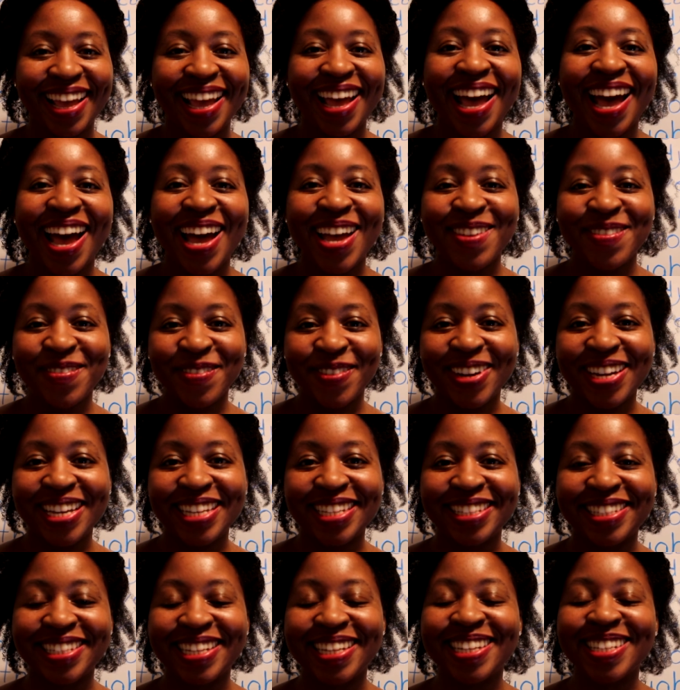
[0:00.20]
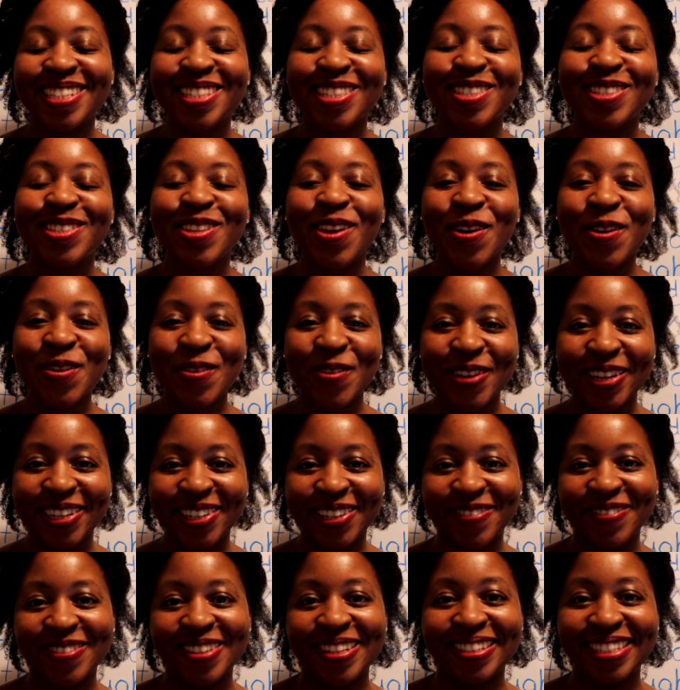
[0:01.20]
Hi friends, it is so
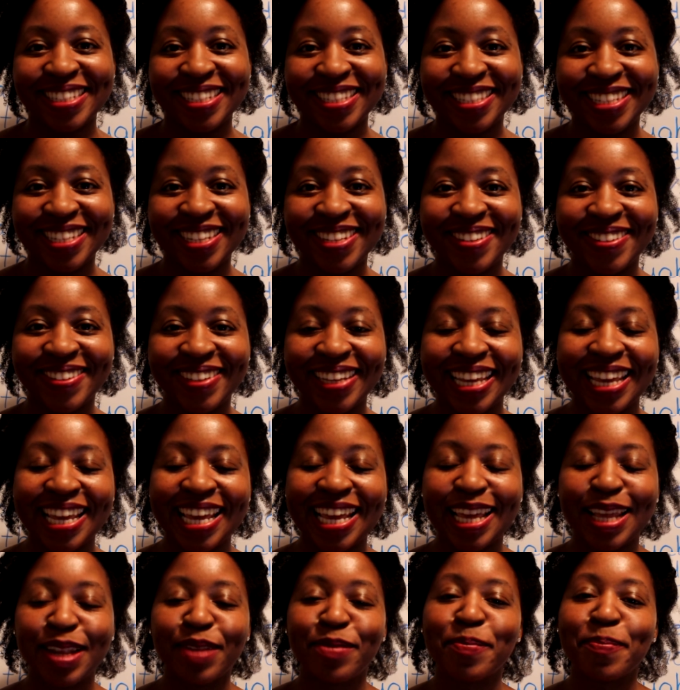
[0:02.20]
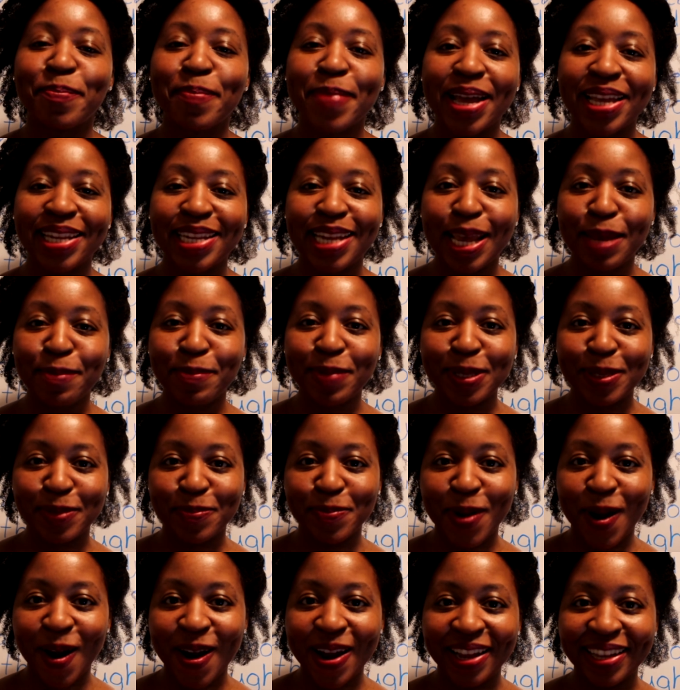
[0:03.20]
wonderful to see you again. My name is
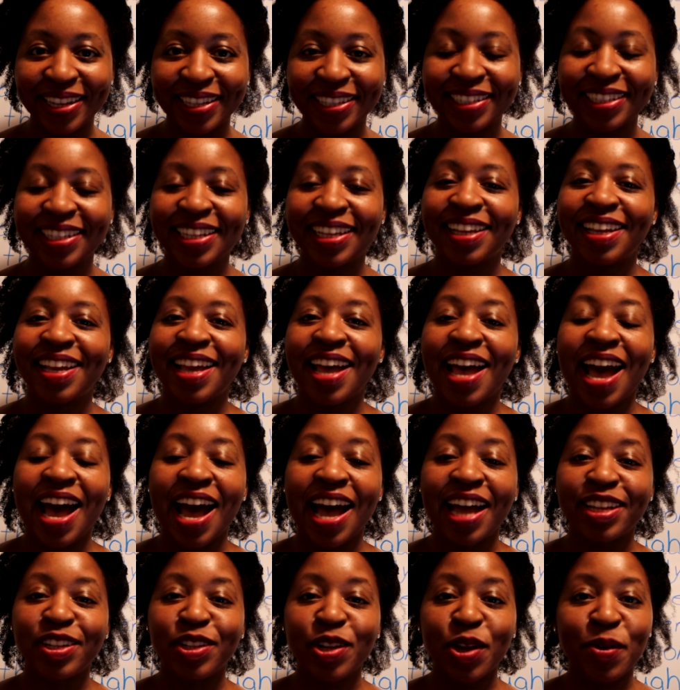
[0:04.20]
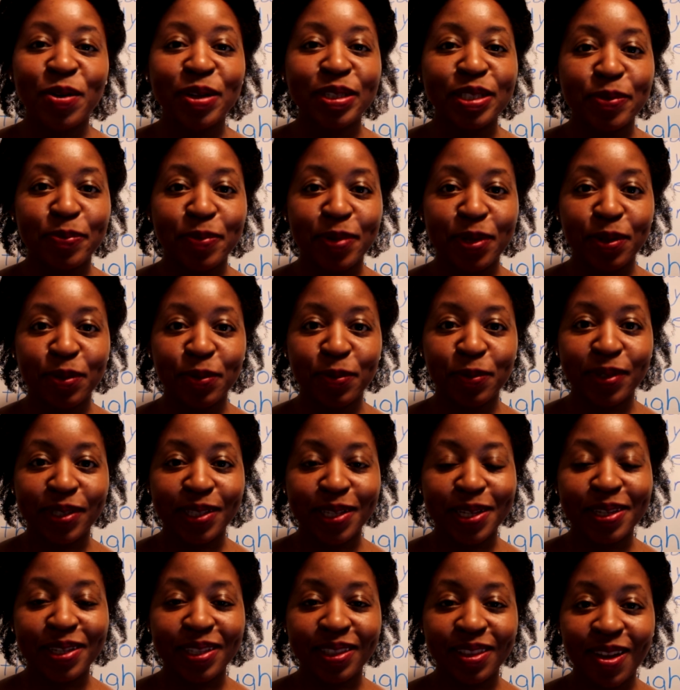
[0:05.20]
Mara. I know it's been a
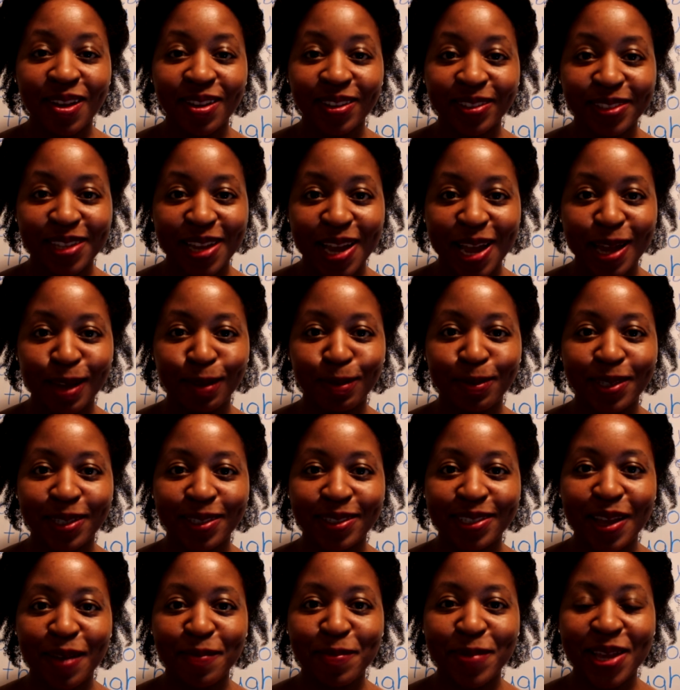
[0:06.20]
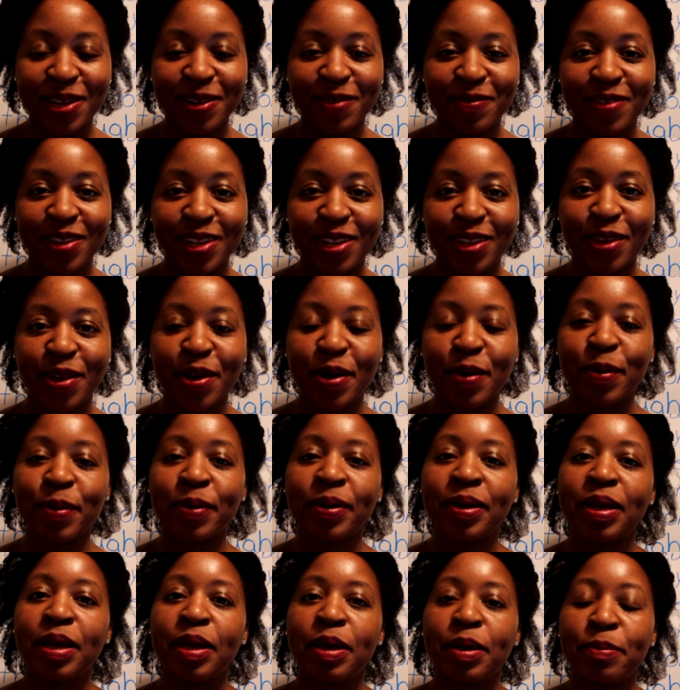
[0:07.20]
really long time since I made a video,
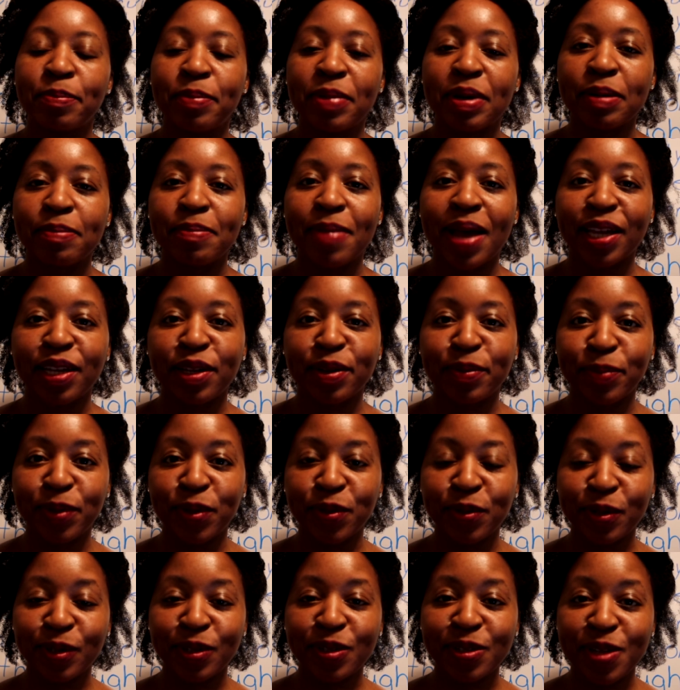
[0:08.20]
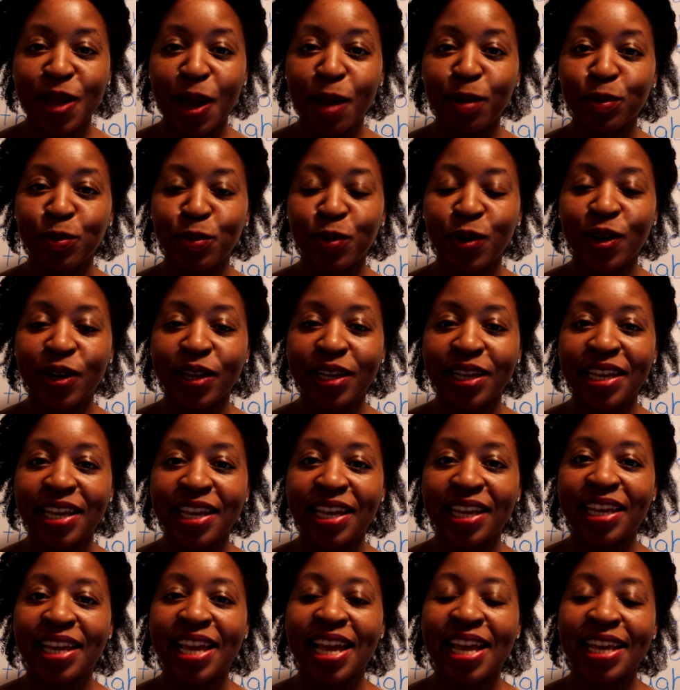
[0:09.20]
but my computer stopped
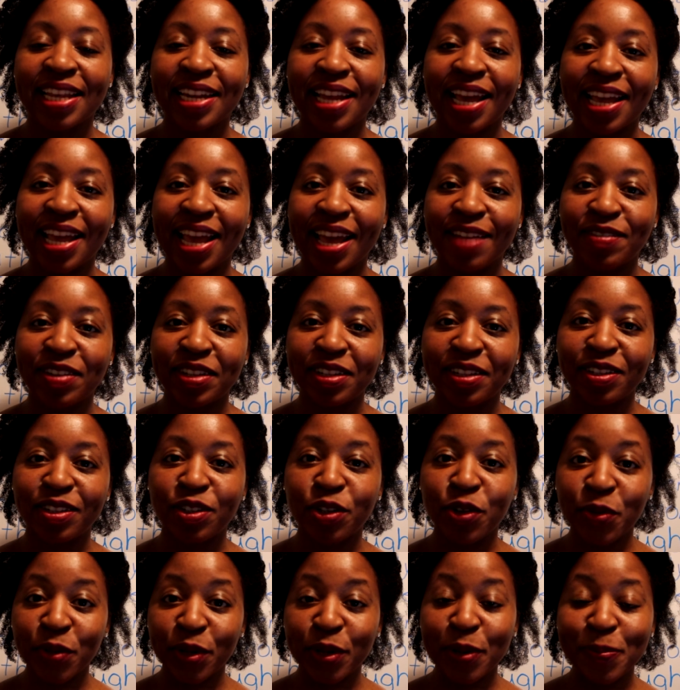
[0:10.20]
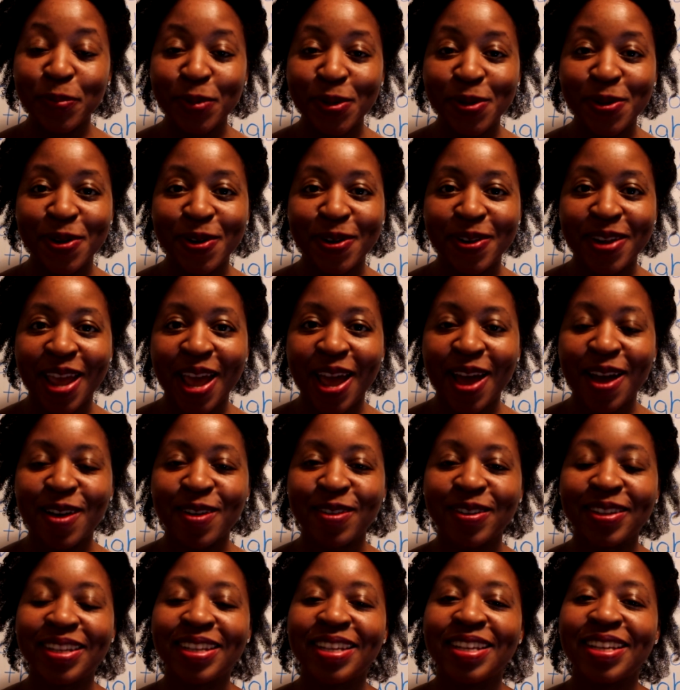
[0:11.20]
working and I have a new computer now,
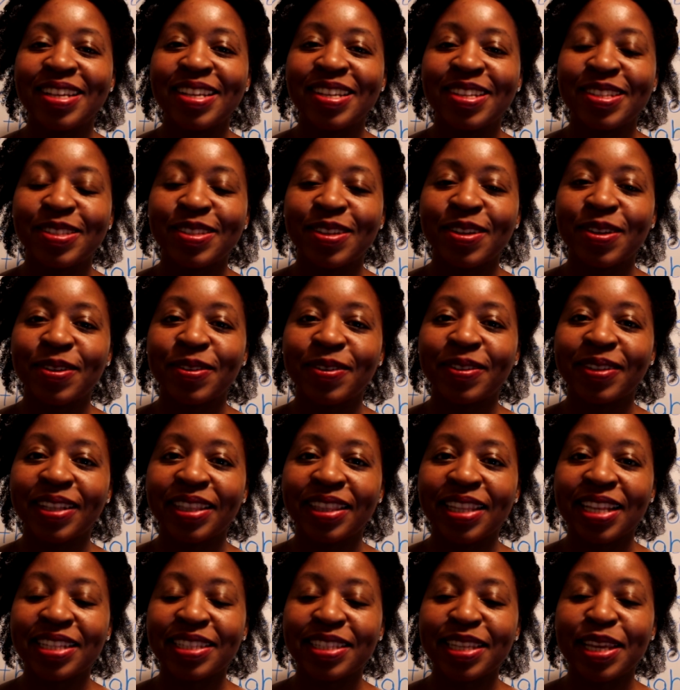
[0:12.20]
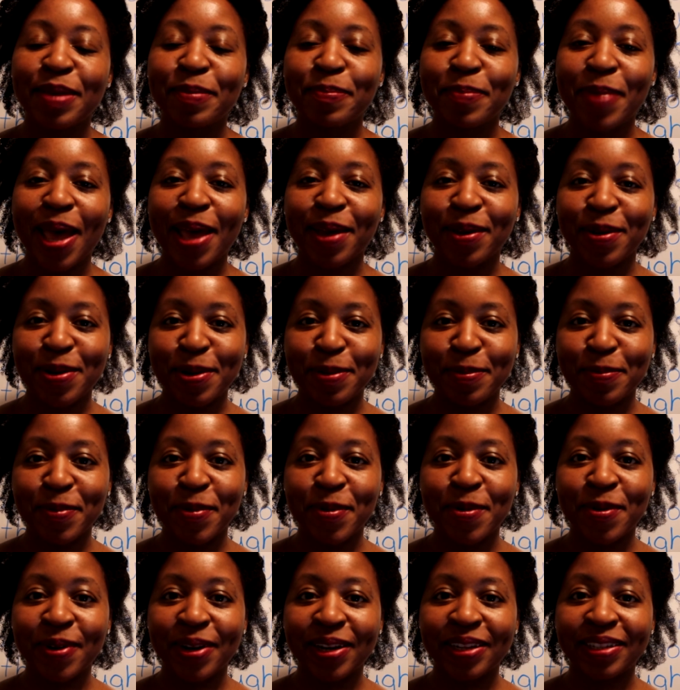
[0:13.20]
so let's get back on
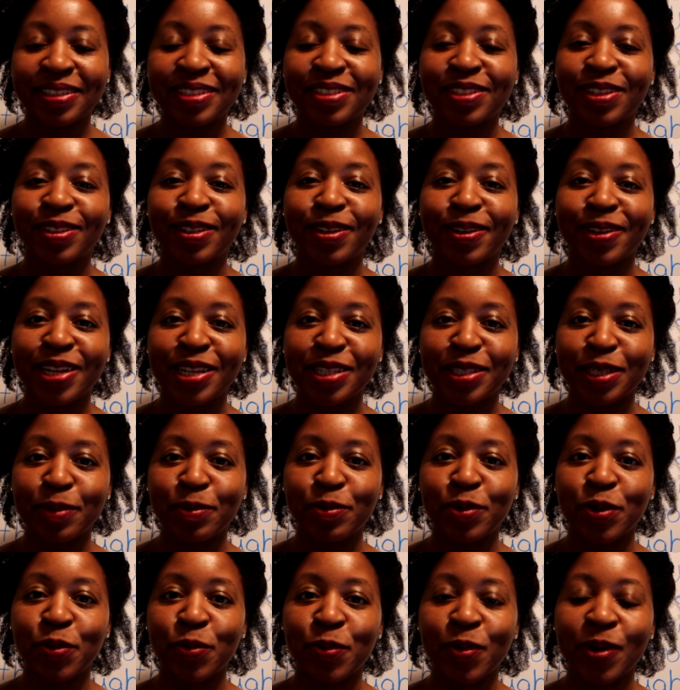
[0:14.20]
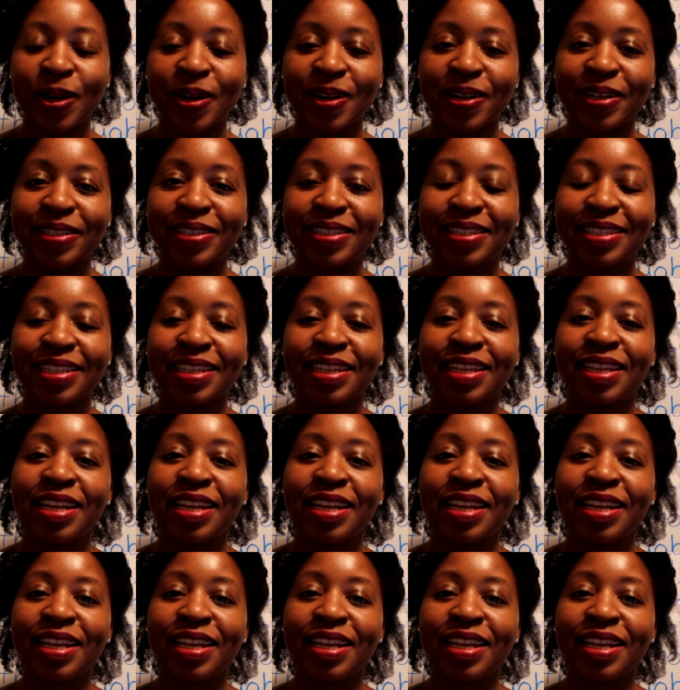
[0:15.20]
board to learning some new words.